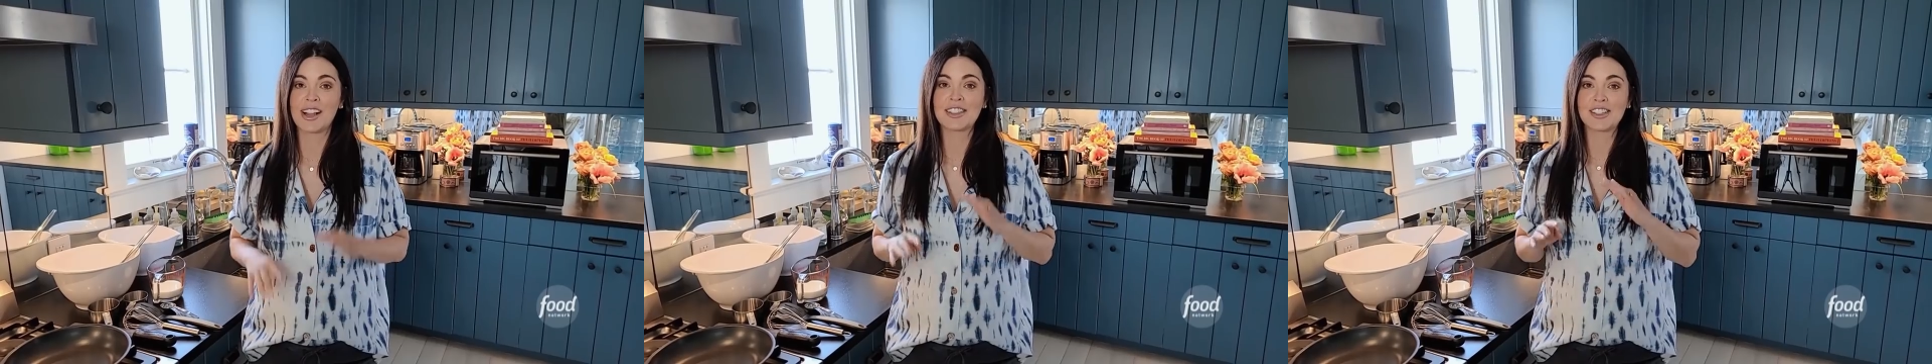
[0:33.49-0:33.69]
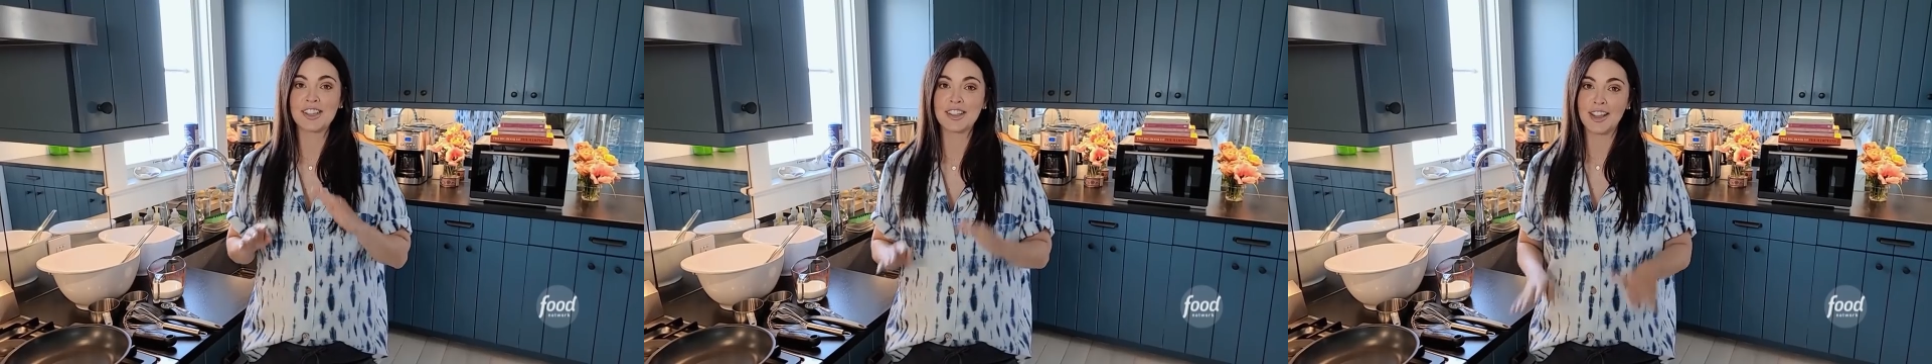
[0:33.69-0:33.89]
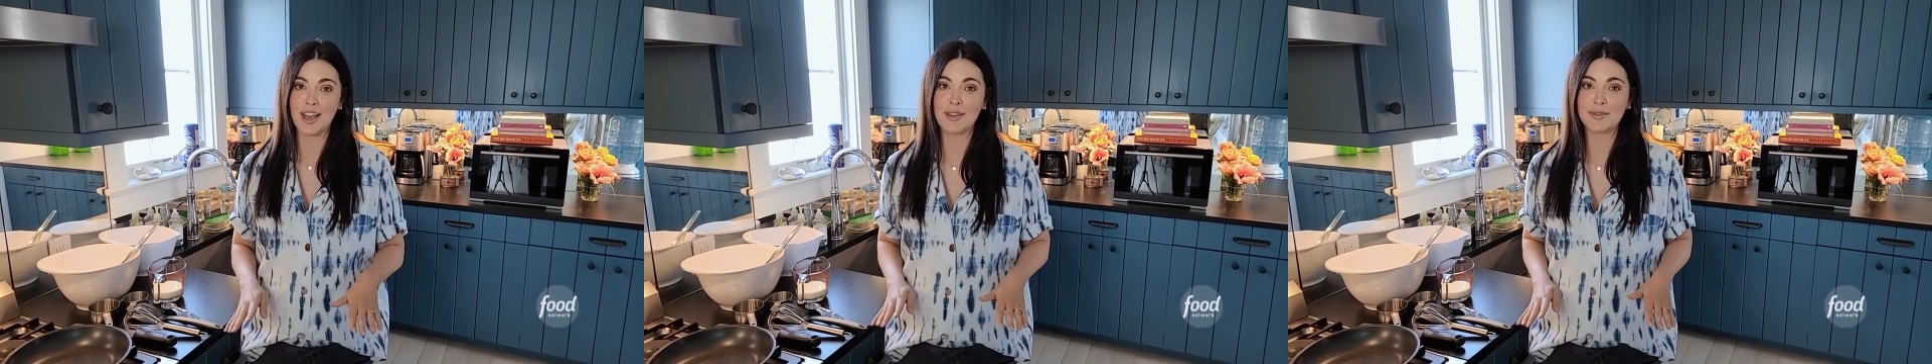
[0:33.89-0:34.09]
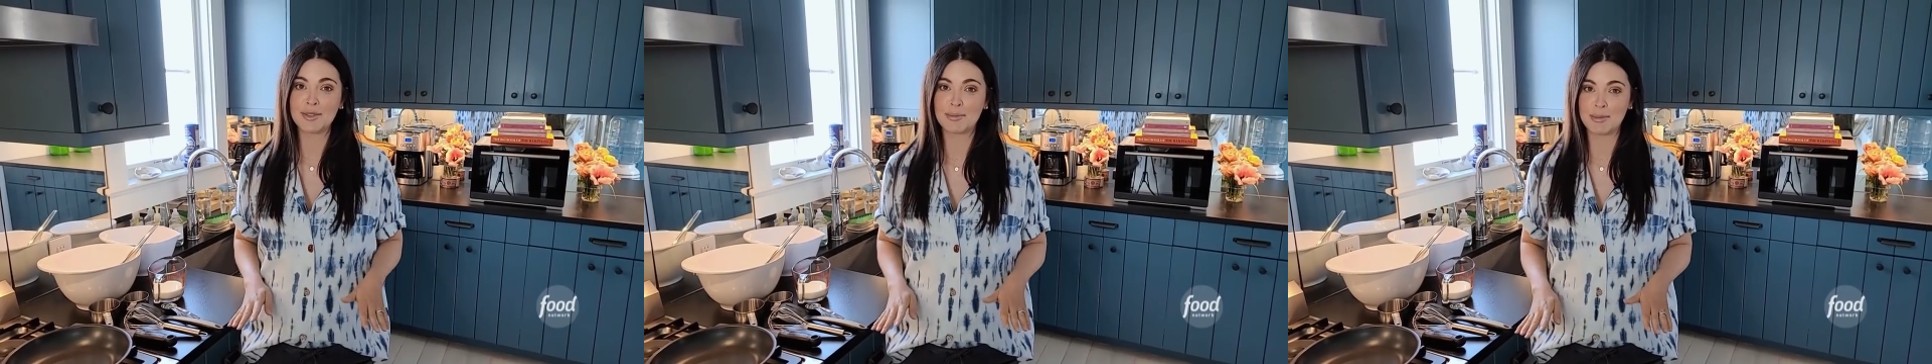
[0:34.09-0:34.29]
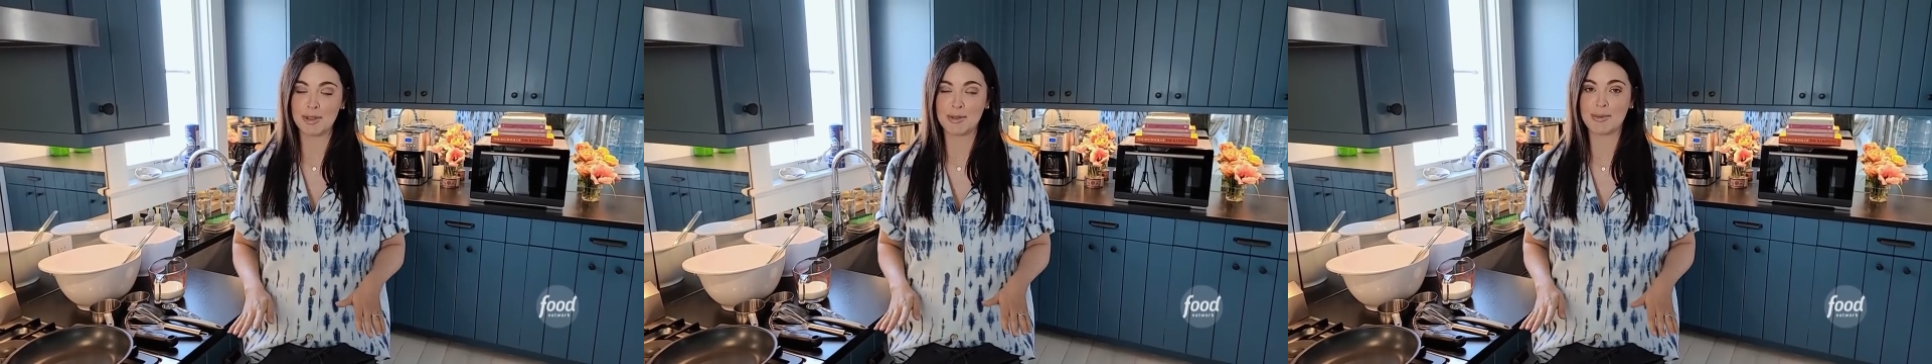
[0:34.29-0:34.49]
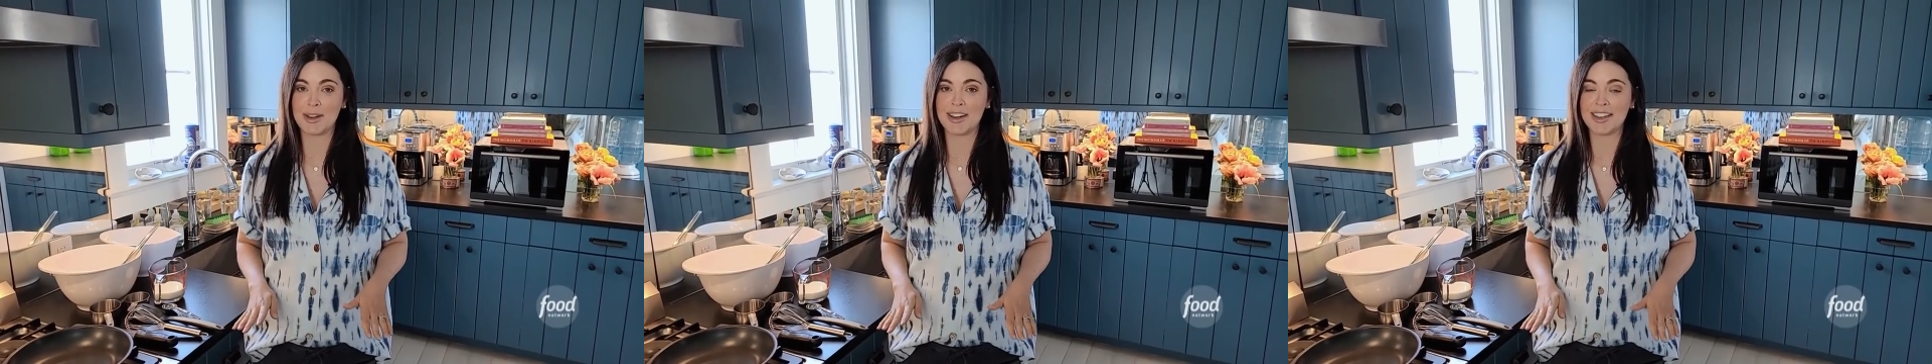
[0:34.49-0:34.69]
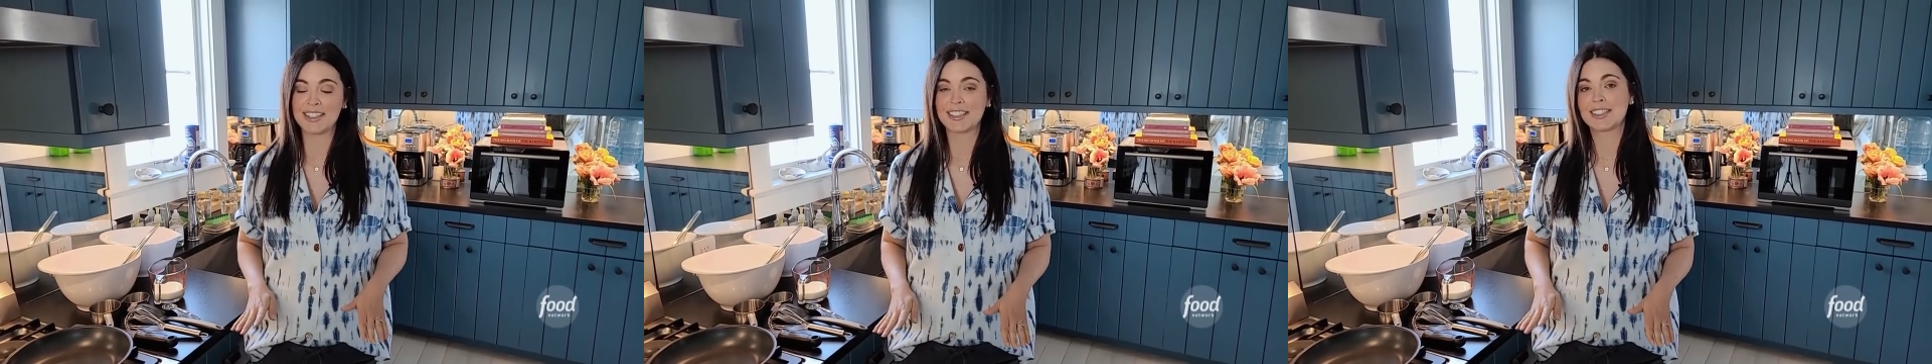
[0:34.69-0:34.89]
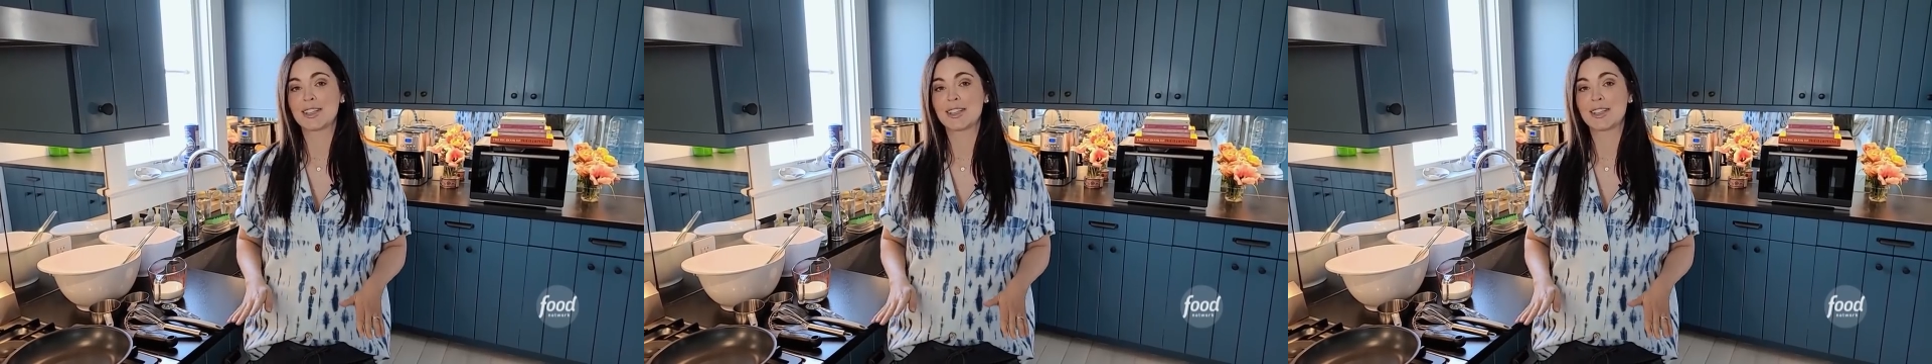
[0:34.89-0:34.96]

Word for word: and she loves blueberries.